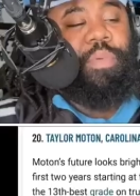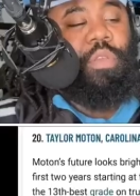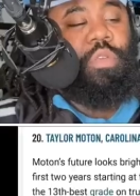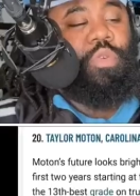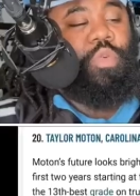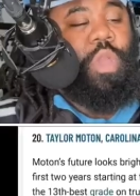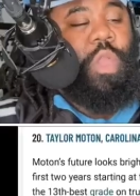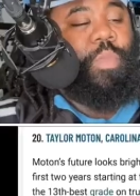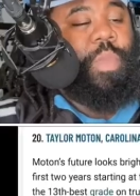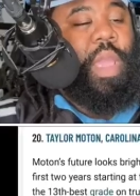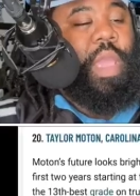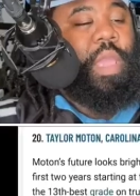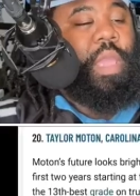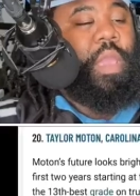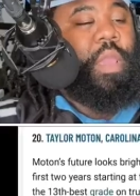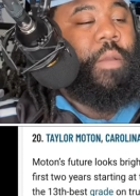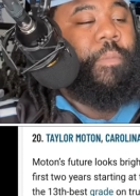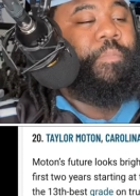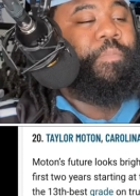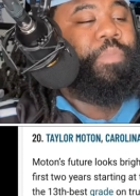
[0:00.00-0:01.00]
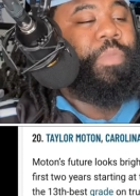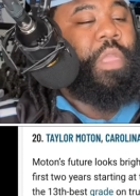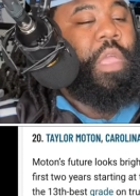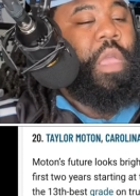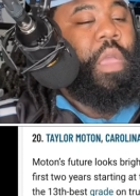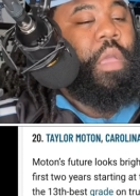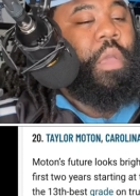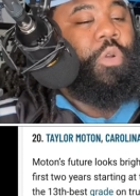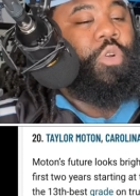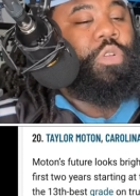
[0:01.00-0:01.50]
screen right here,
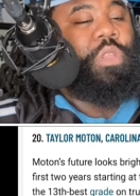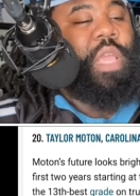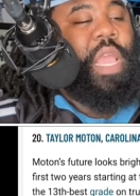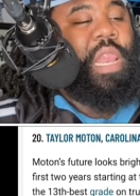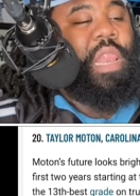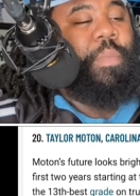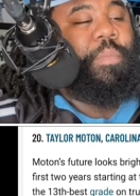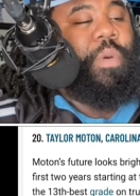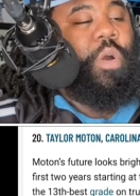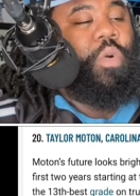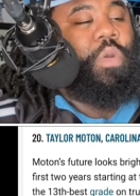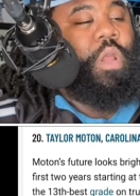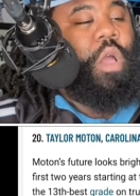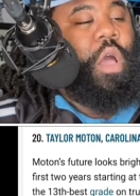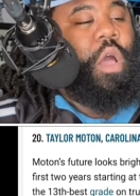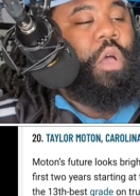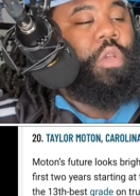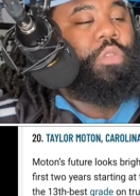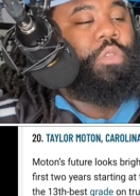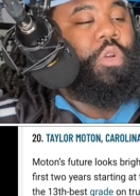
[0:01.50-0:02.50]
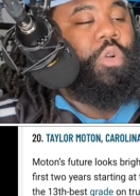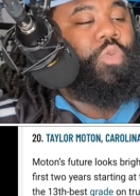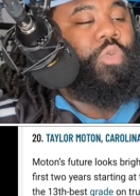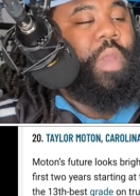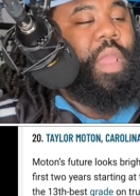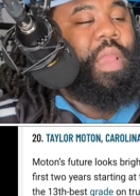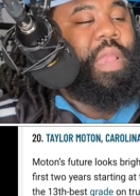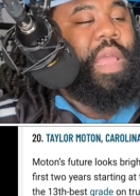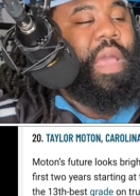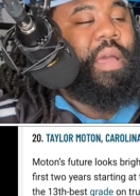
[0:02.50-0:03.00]
Taylor Moton also
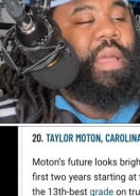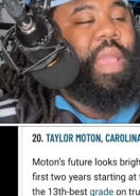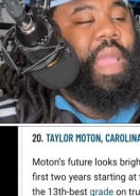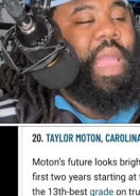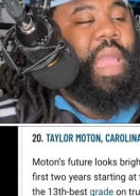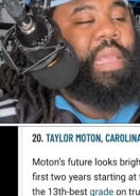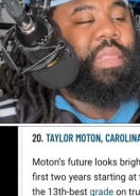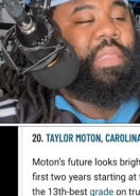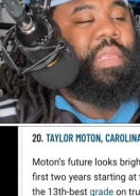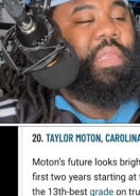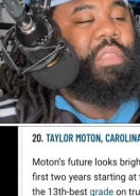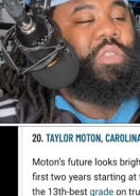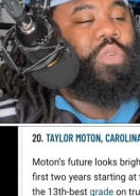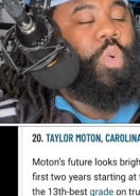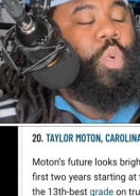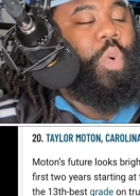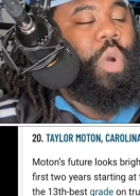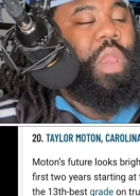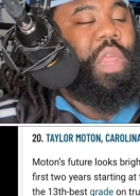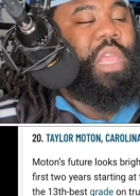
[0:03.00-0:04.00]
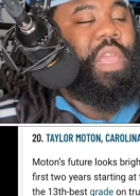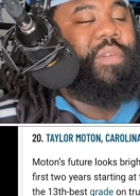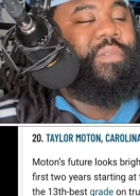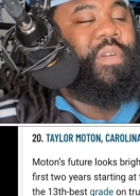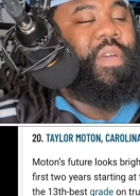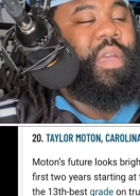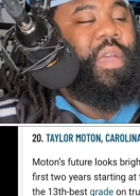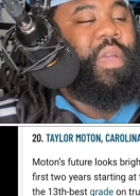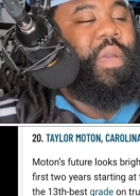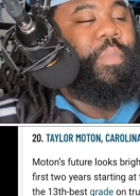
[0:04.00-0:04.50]
graded out as the 20th
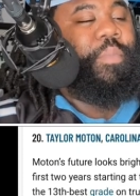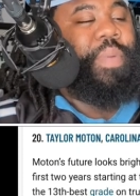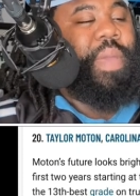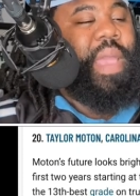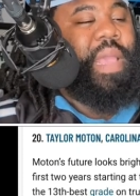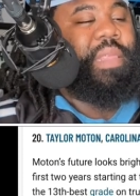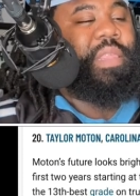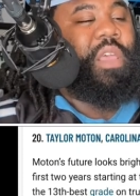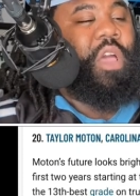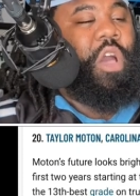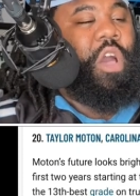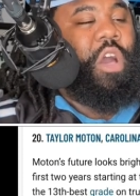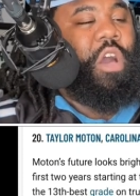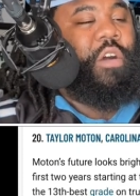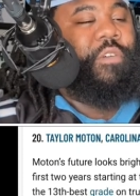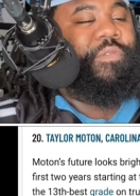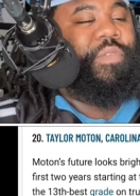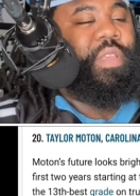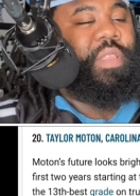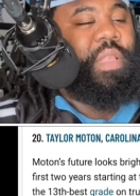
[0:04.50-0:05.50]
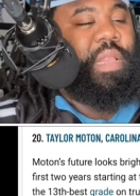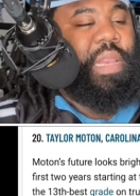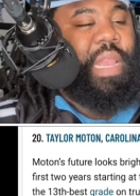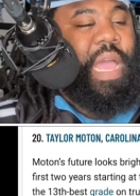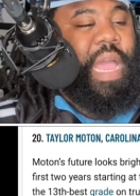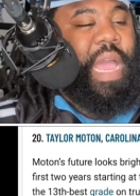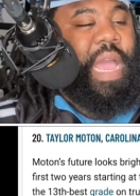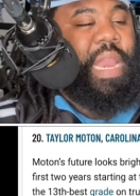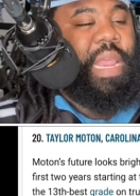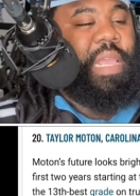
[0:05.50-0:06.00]
best offensive line in